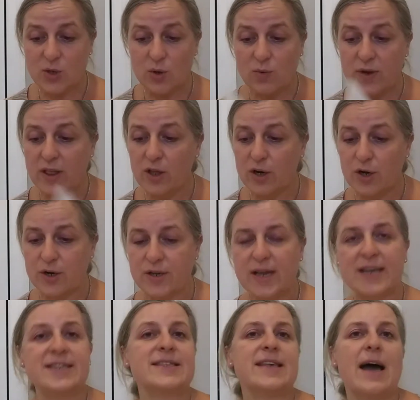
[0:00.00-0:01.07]
Or we learn
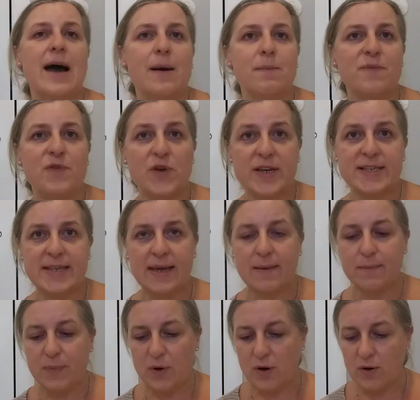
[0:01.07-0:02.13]
a psalm, for
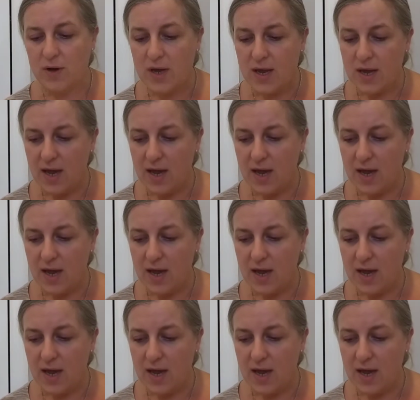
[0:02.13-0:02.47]
example,